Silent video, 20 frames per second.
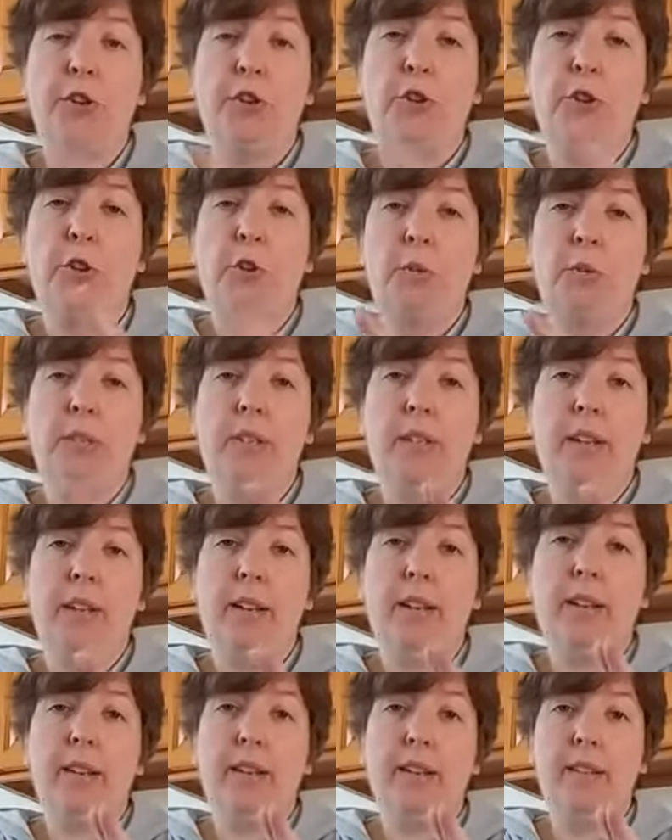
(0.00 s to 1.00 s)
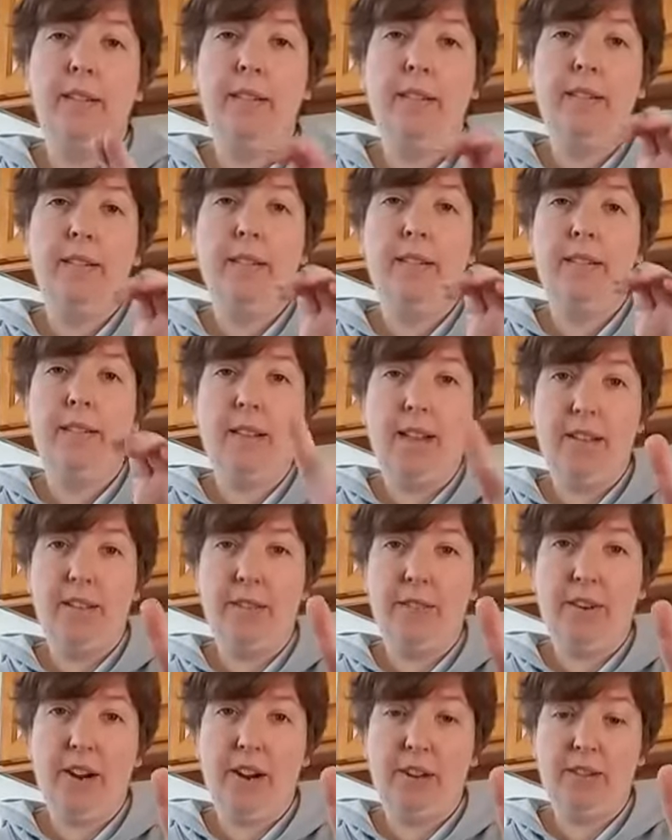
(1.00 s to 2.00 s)
using
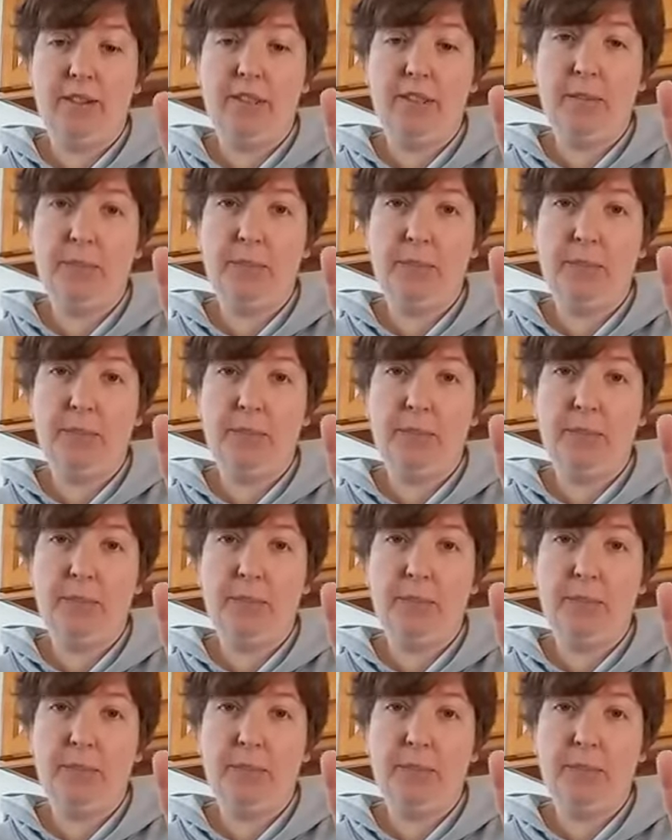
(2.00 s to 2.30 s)
classifiers.